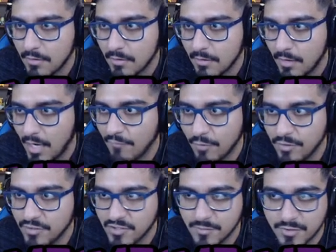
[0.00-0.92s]
I've only
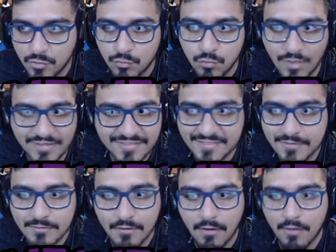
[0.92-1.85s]
used the Mewtwo once.
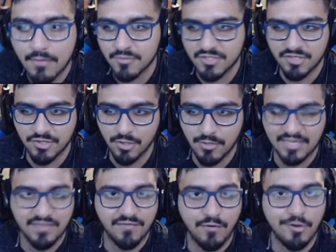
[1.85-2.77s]
that was just, you know, like
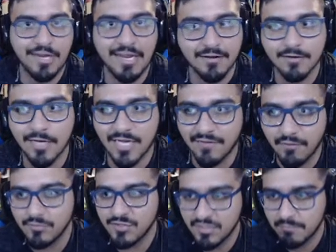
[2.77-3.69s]
at the very end. Like I've never
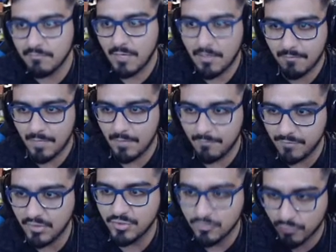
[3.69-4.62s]
used them up, up
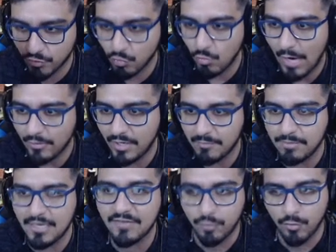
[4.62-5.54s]
Mewtwo throughout a
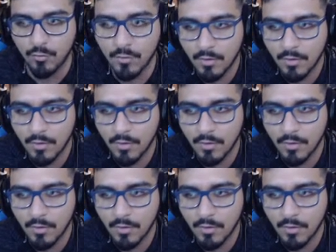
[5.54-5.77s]
playthrough.